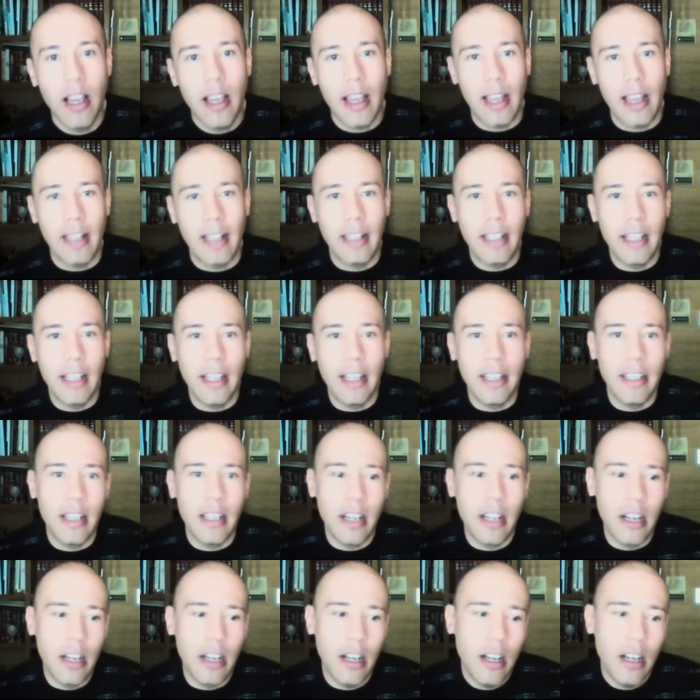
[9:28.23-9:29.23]
And then
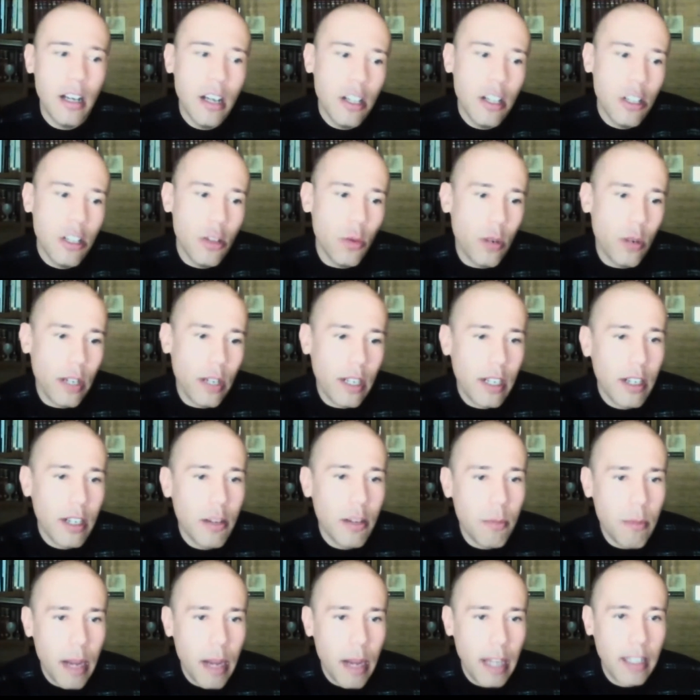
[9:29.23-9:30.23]
you want to
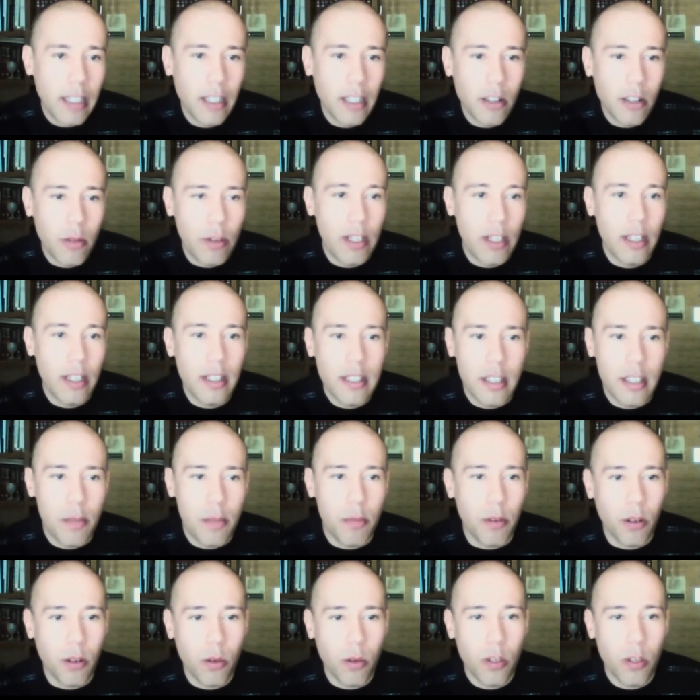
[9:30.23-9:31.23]
come back and create a
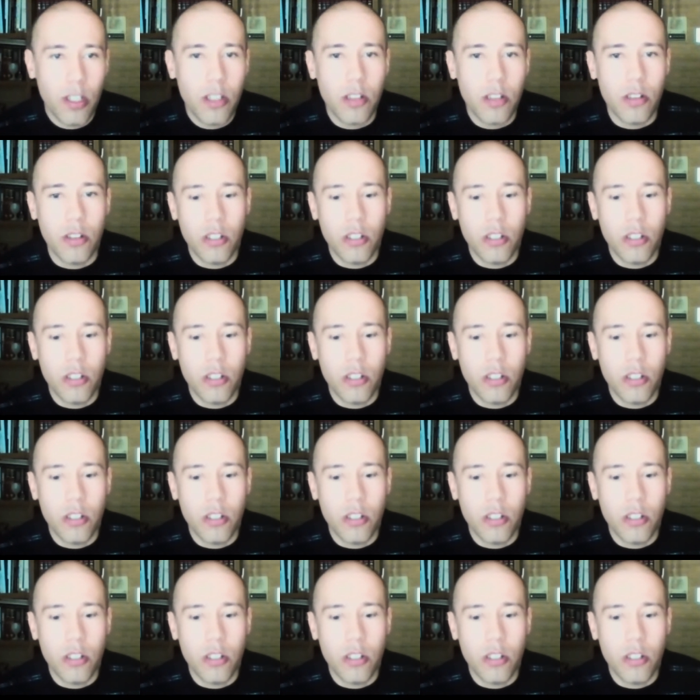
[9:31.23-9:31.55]
separate question.